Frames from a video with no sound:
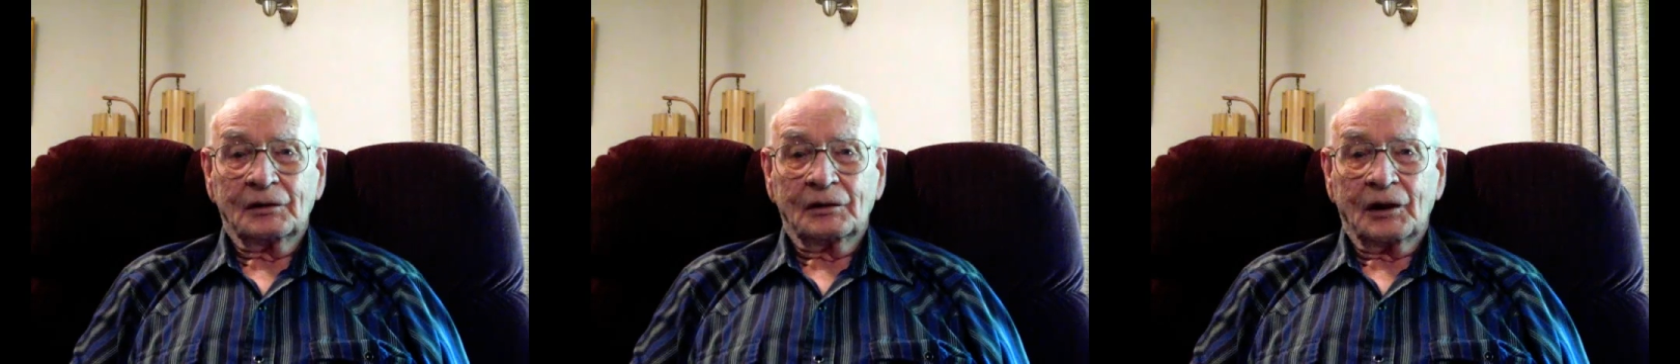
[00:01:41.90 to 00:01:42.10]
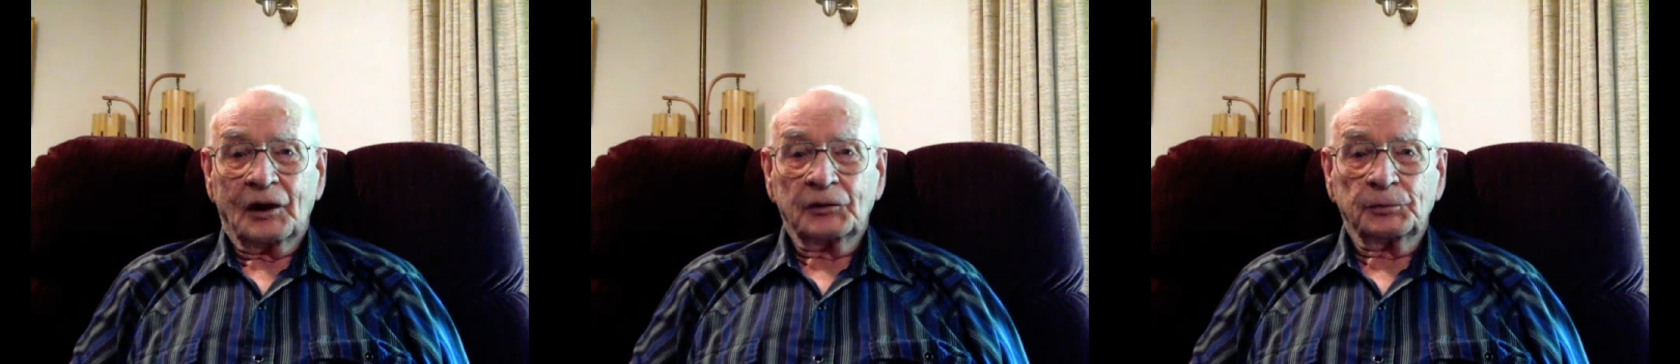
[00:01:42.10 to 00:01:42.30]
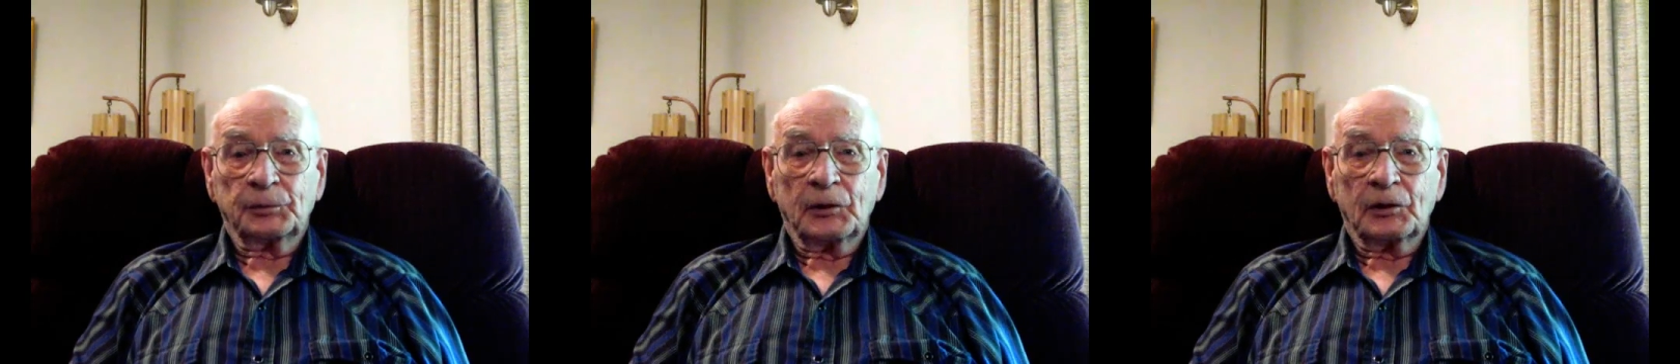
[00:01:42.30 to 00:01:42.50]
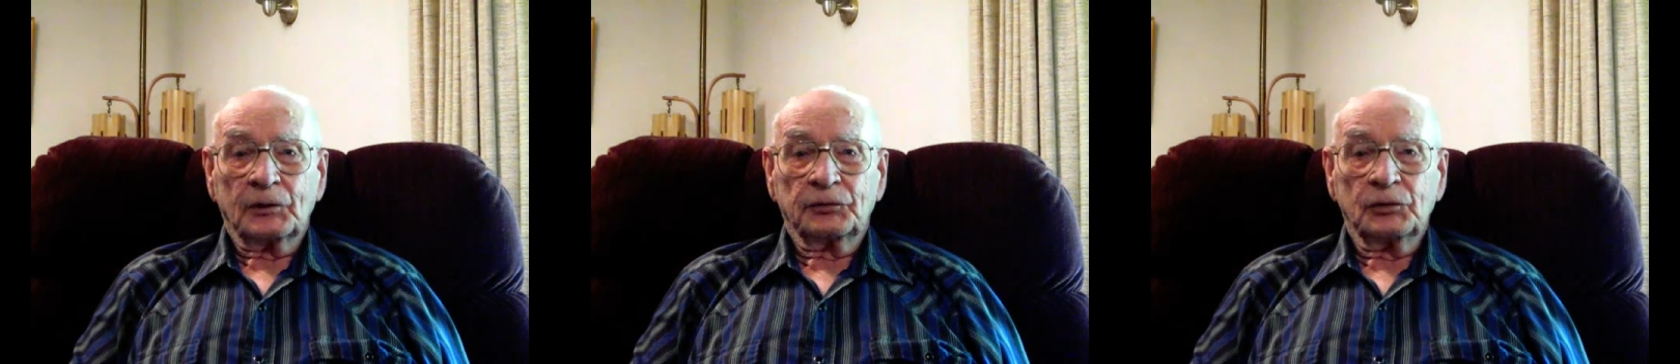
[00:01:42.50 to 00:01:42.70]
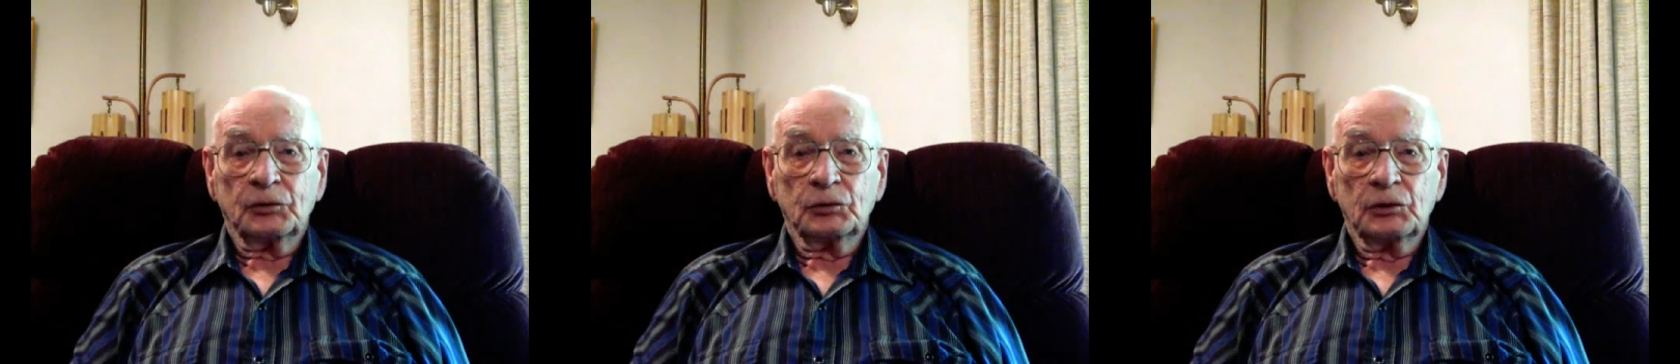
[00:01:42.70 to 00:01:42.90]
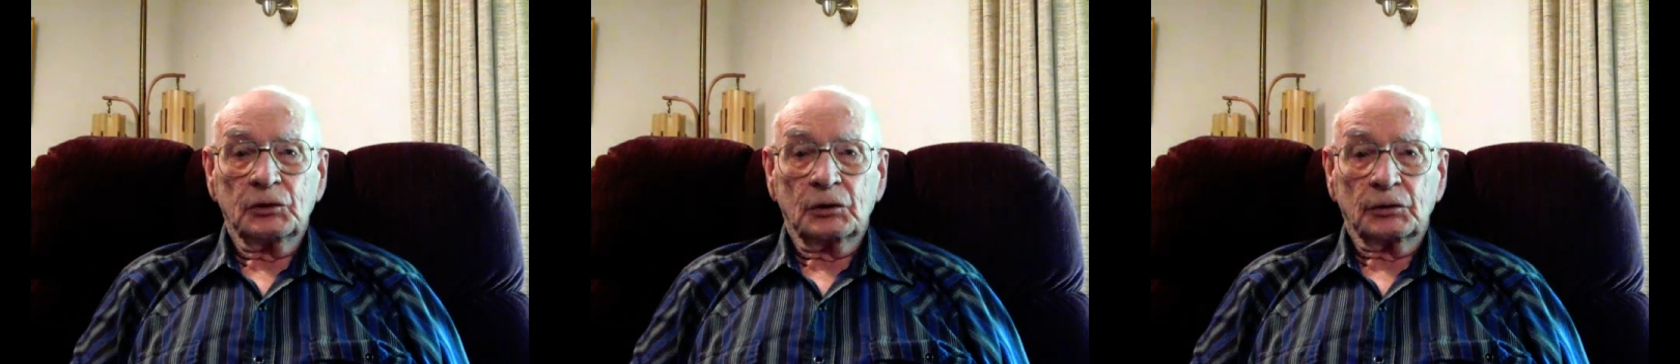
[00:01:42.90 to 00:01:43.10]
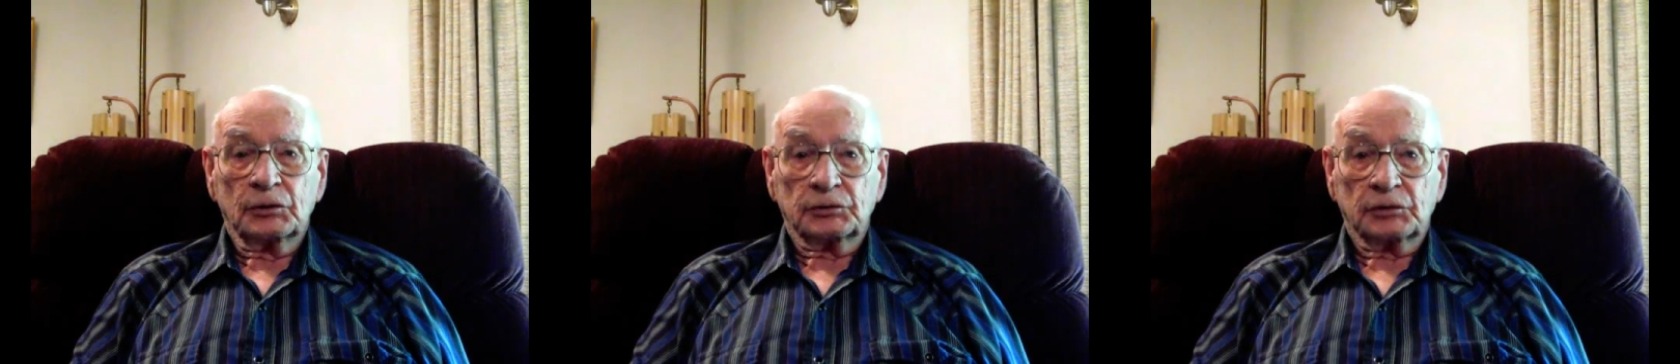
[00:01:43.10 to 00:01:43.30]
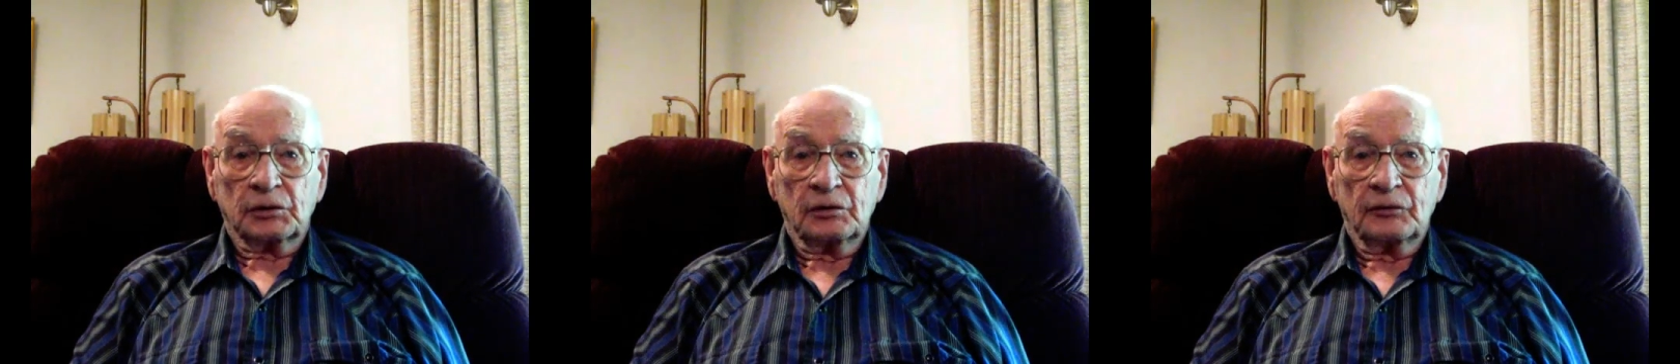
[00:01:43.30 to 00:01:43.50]
I spent a few years
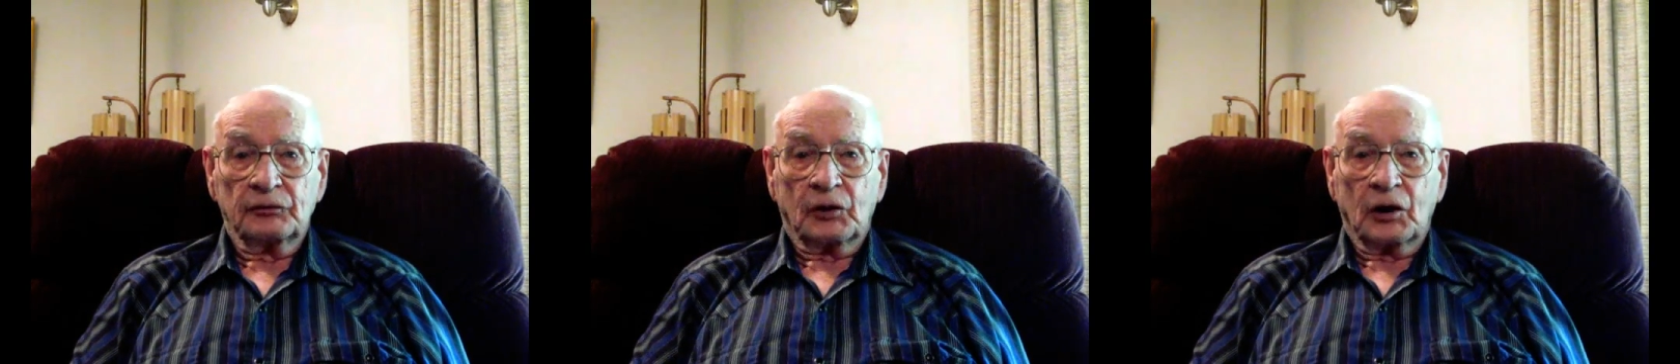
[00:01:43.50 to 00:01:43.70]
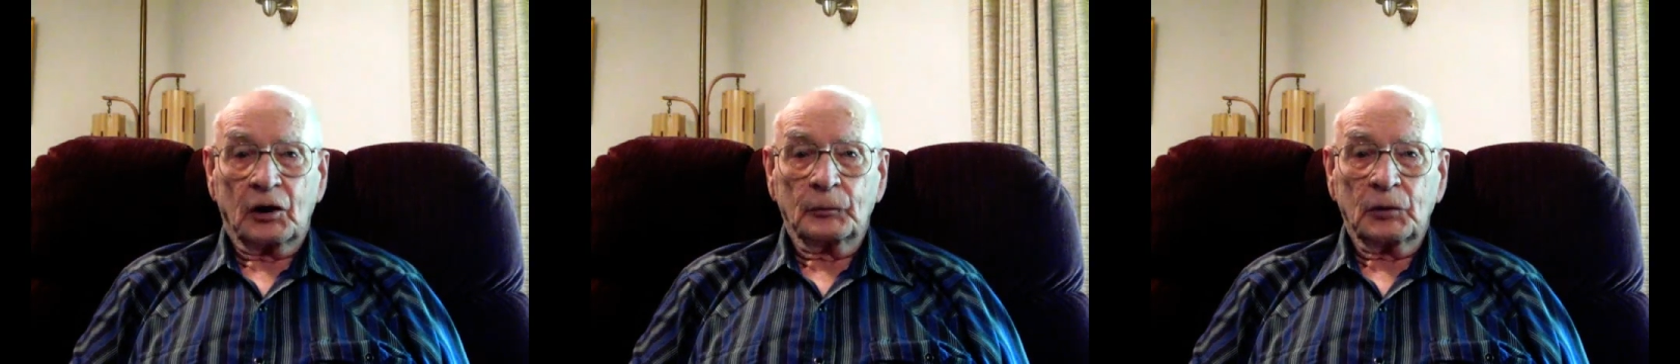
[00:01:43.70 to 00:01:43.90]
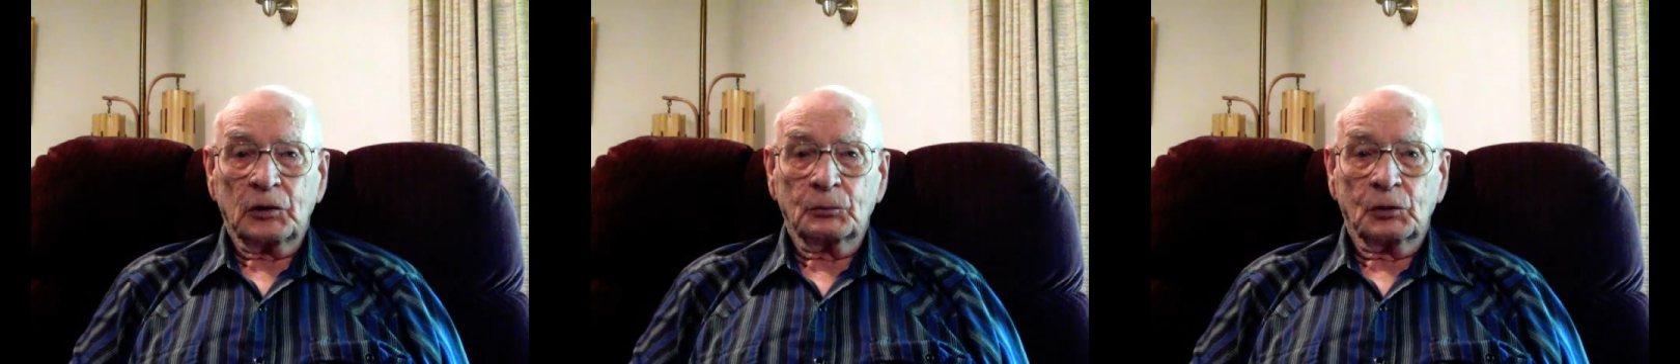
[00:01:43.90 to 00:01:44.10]
farming,